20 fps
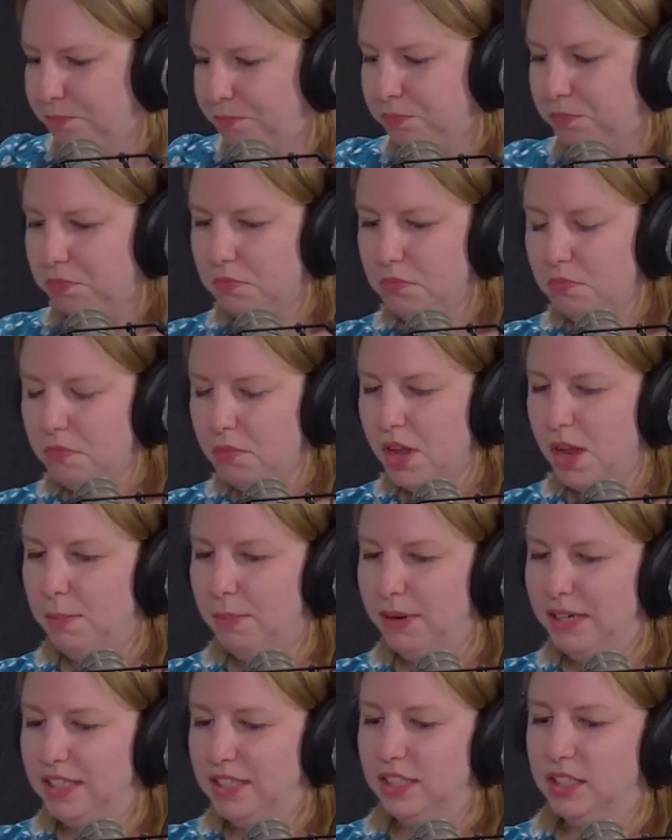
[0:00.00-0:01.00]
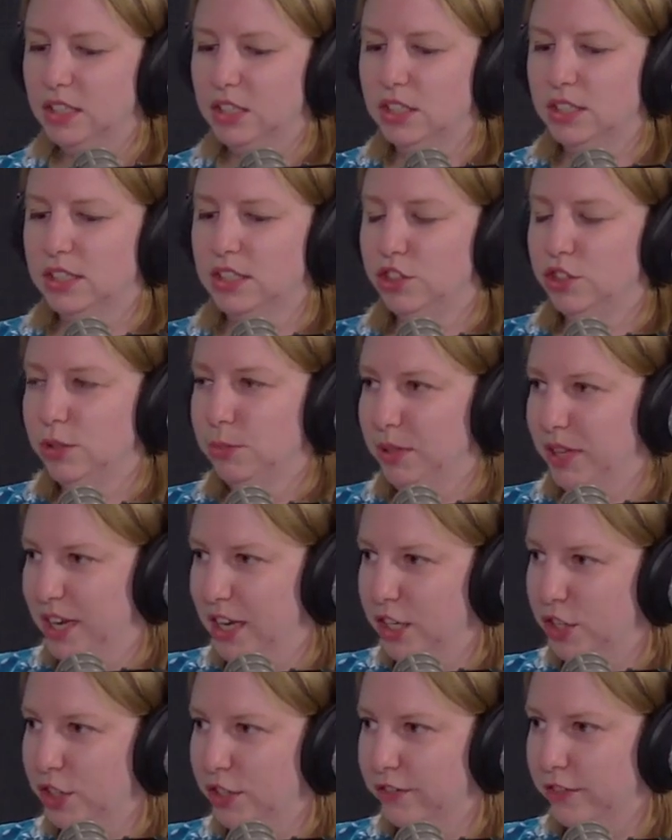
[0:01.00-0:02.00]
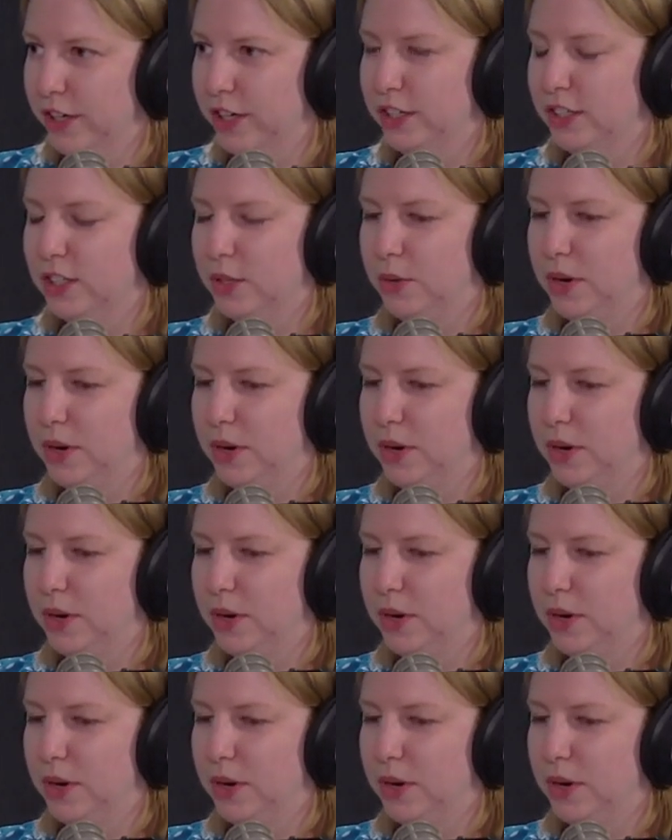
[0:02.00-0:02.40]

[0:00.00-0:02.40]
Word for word: Right. And my sister's extremely introverted.